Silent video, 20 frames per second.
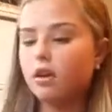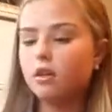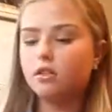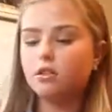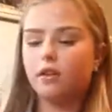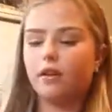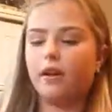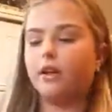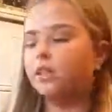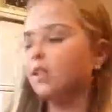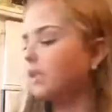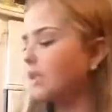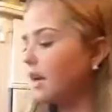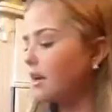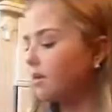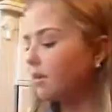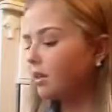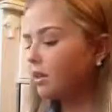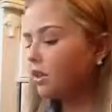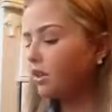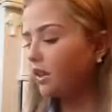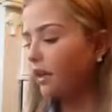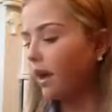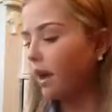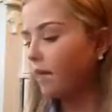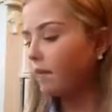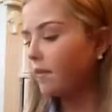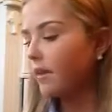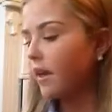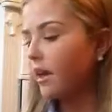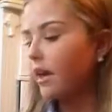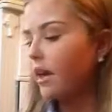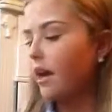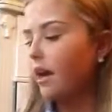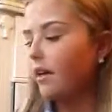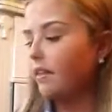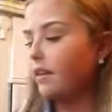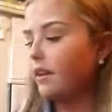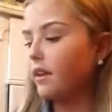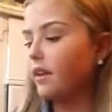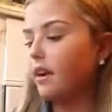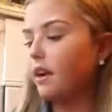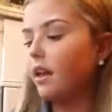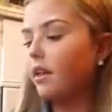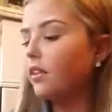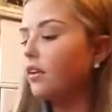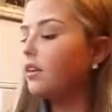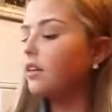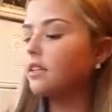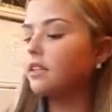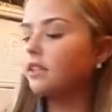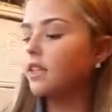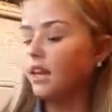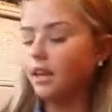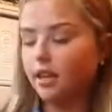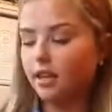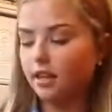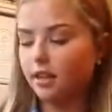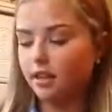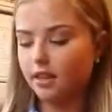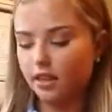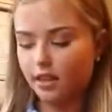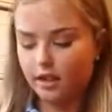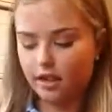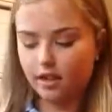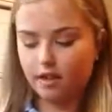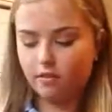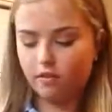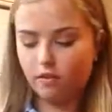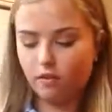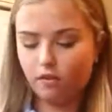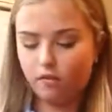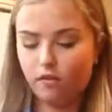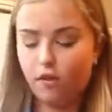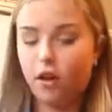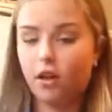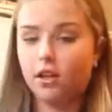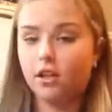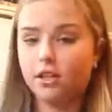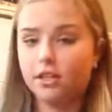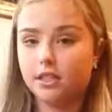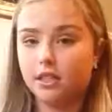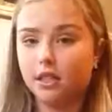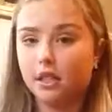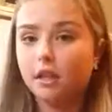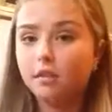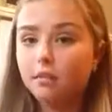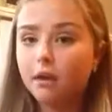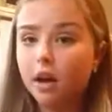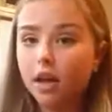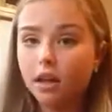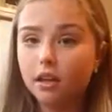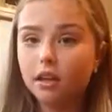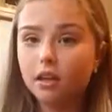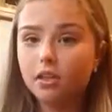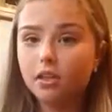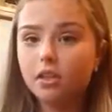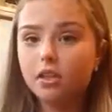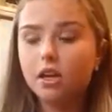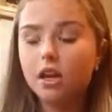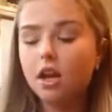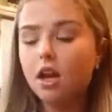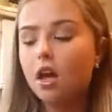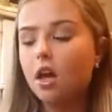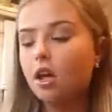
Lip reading: So yeah, I just had to mention that. And then another exciting thing for fall is lip colors.